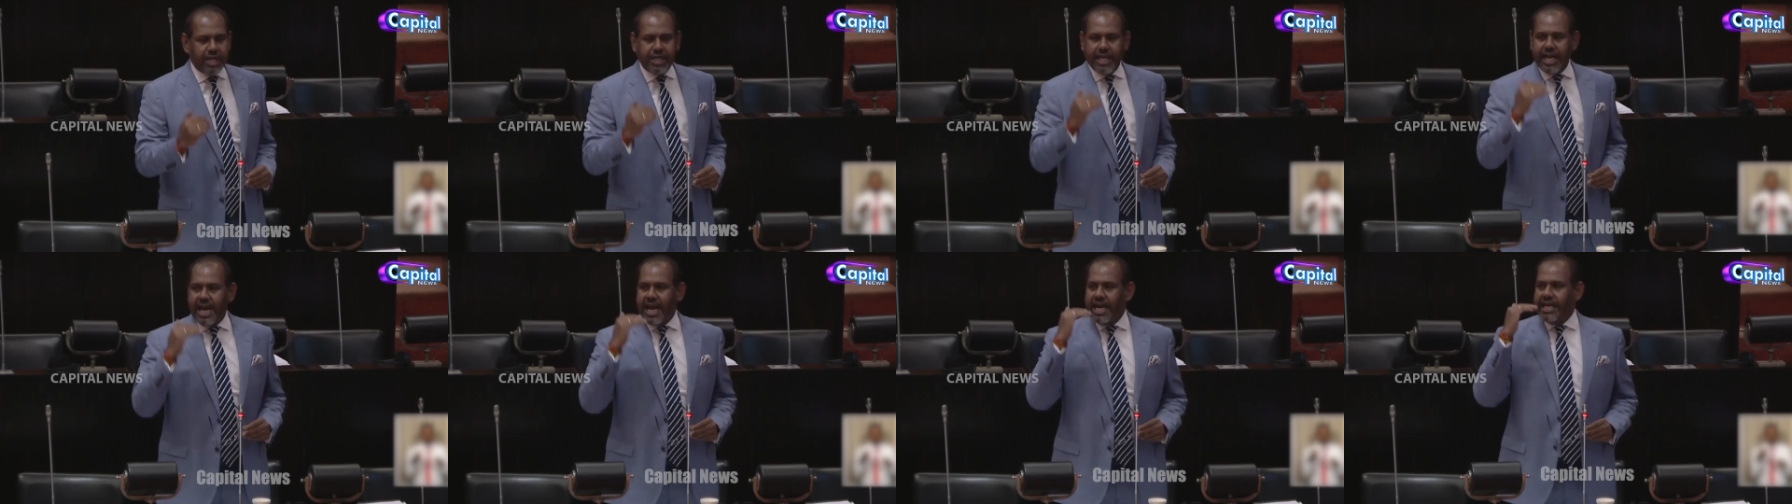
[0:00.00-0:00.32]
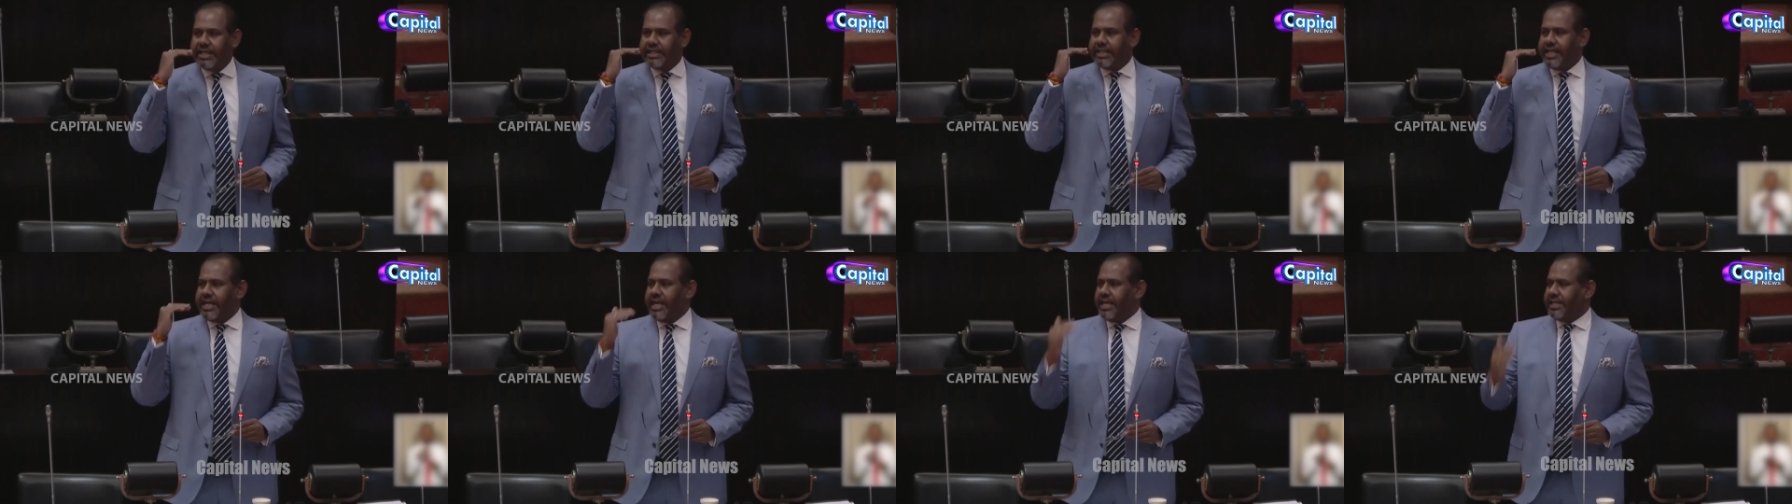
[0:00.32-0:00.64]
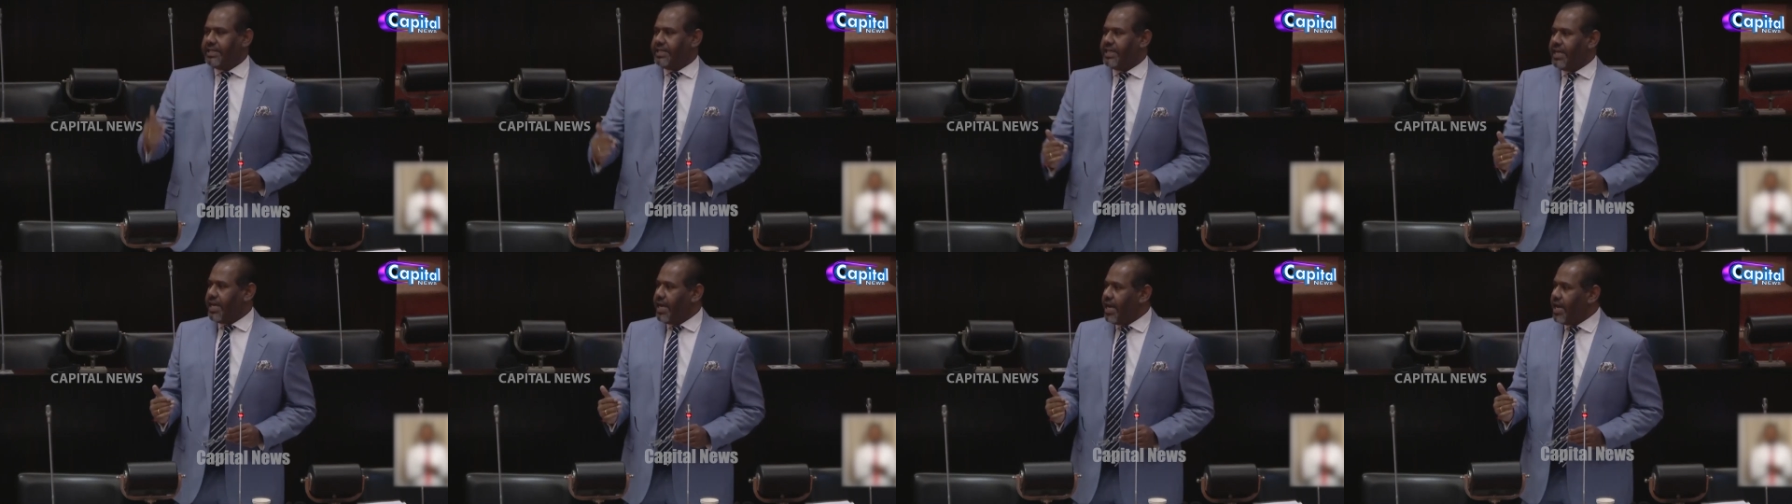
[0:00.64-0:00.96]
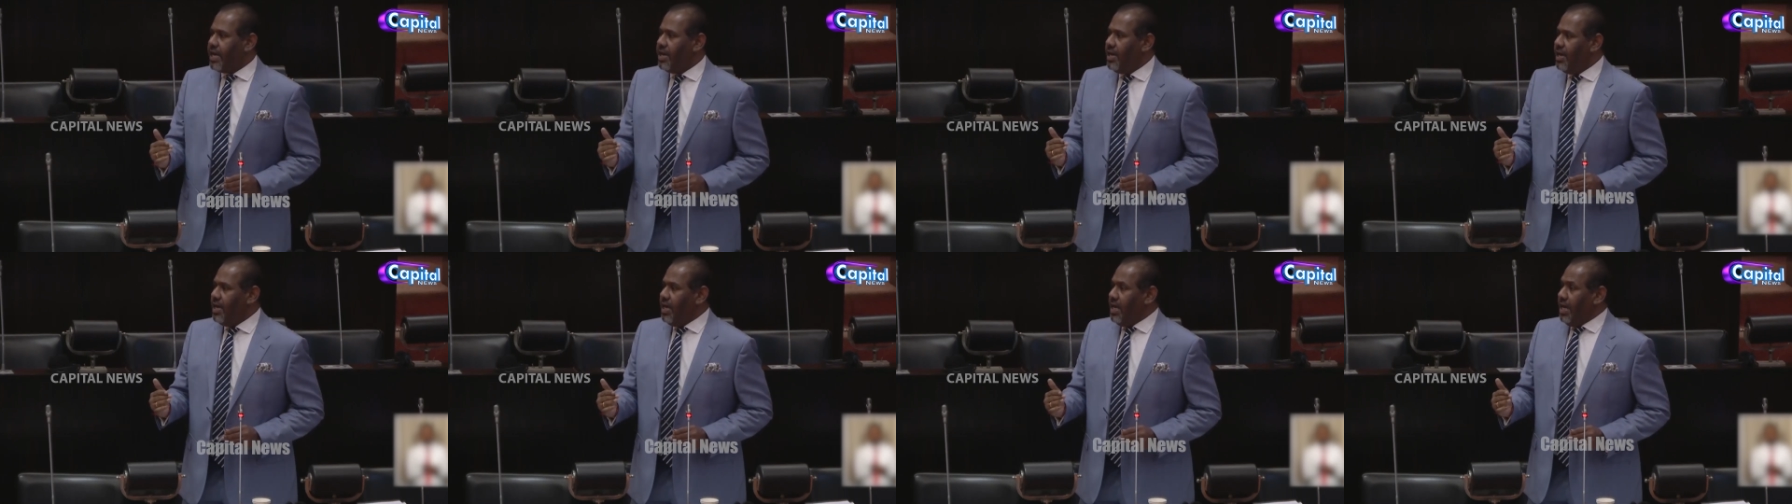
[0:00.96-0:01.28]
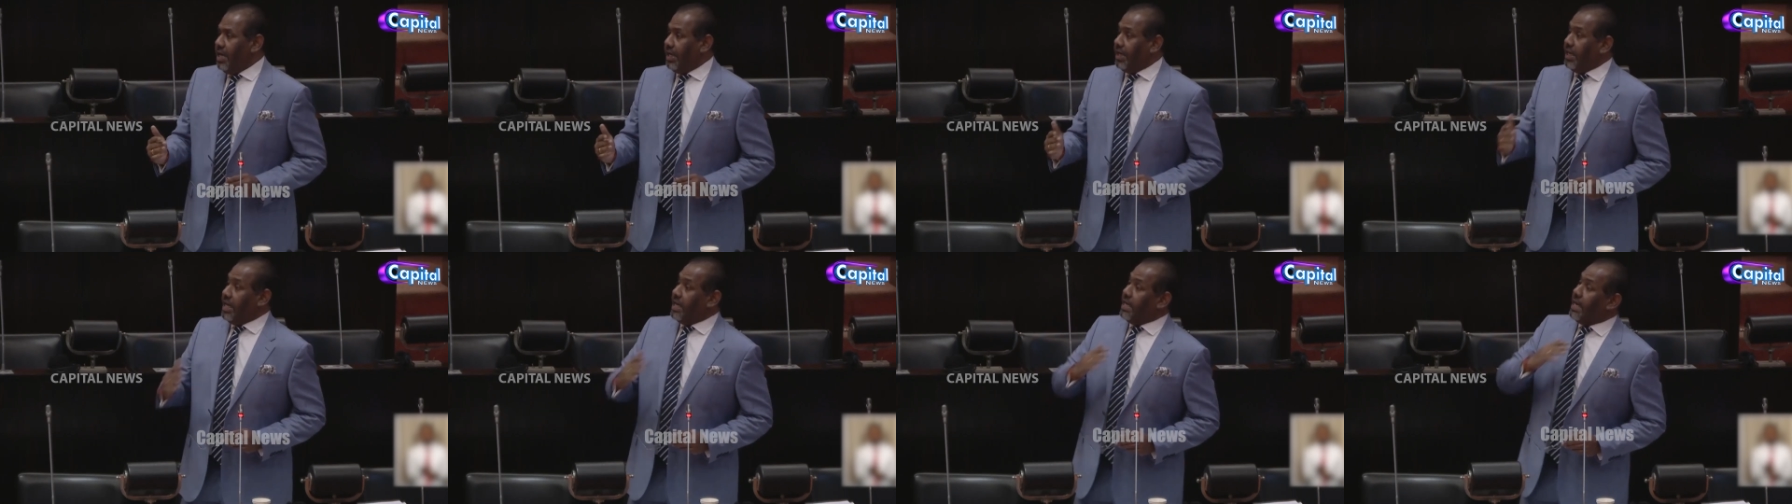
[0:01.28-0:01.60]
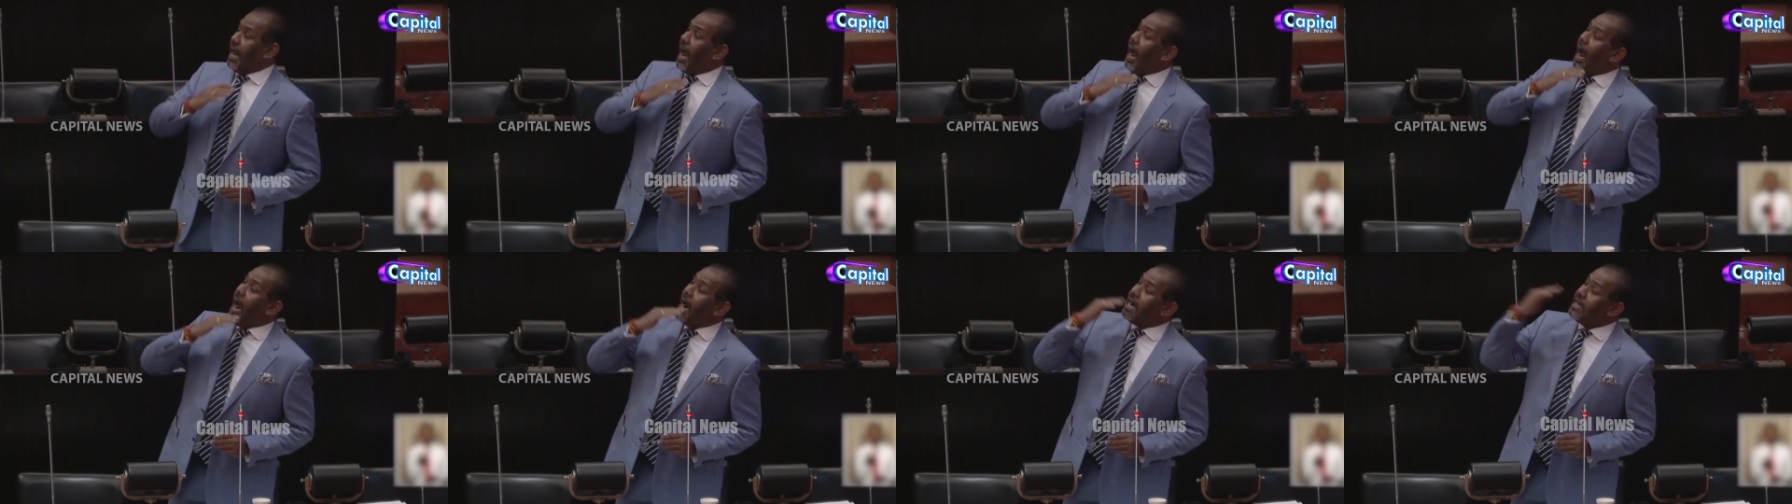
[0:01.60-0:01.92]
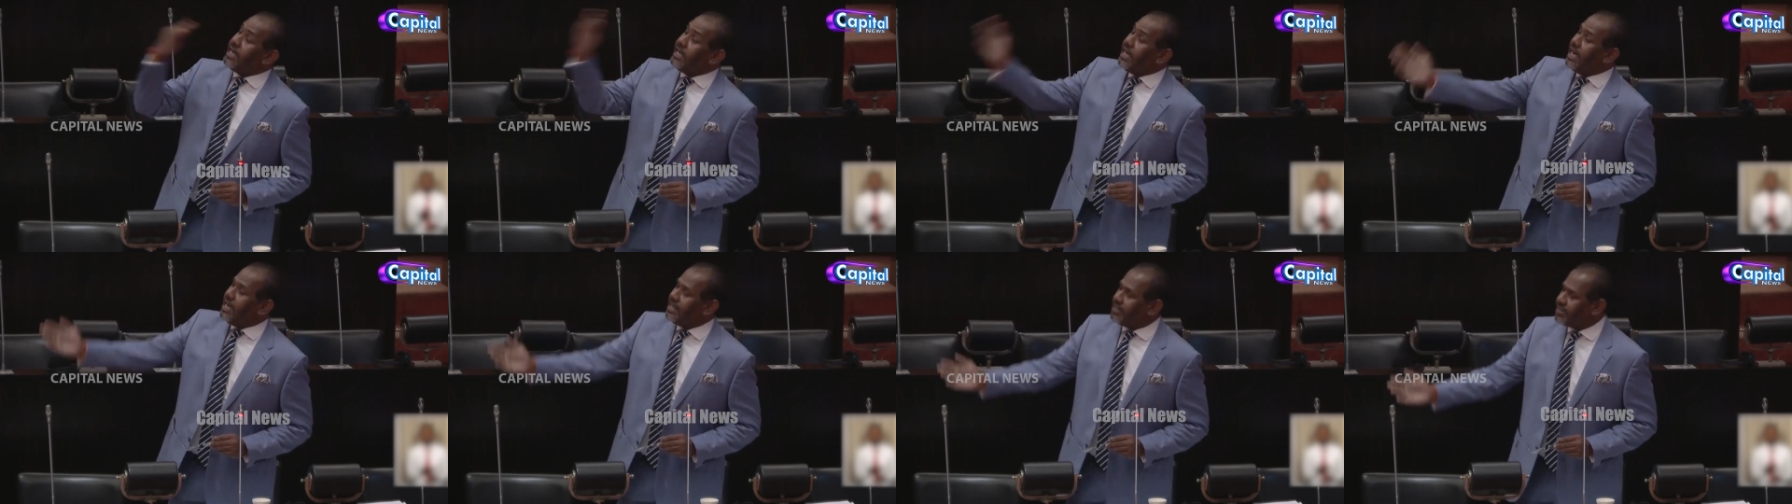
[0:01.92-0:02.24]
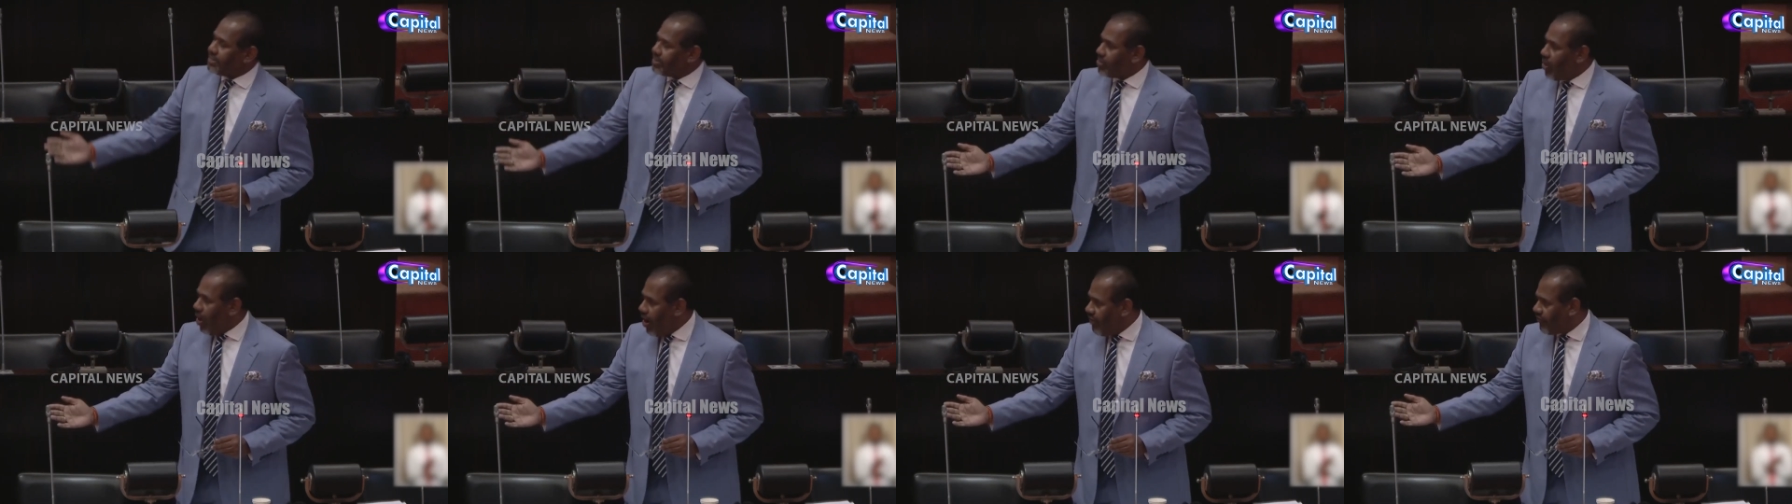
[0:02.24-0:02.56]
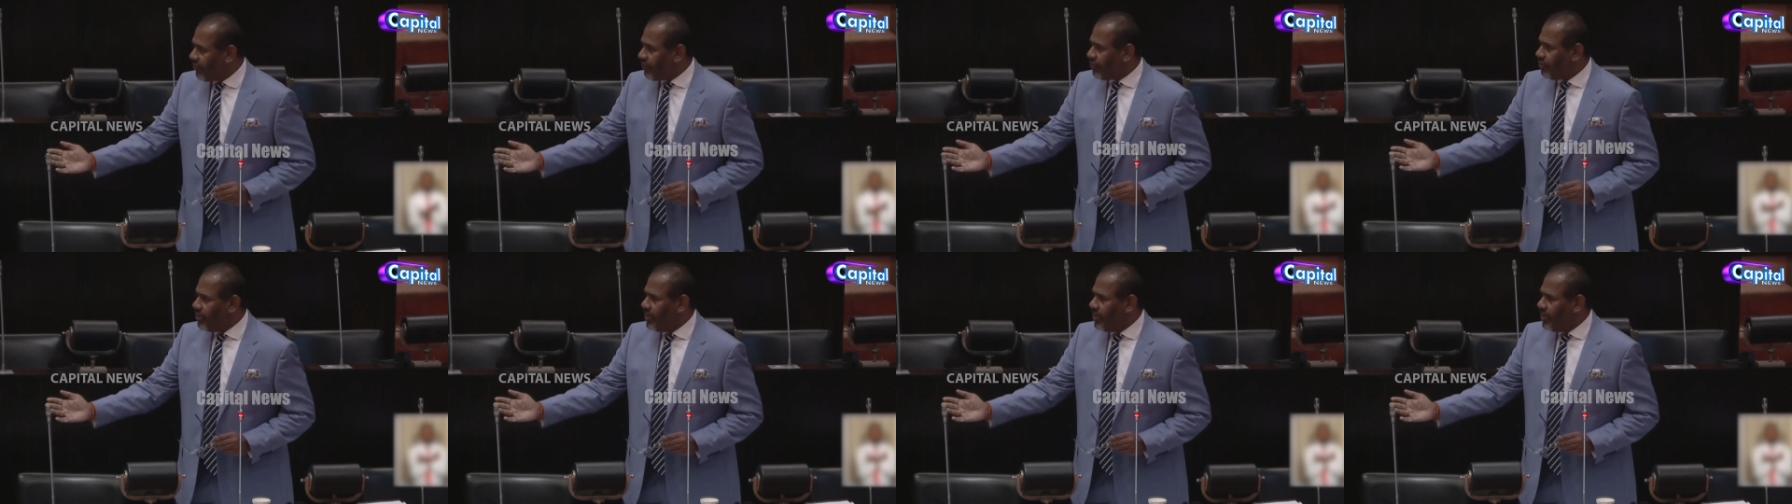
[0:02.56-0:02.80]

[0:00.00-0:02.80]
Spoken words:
the LTT regardless of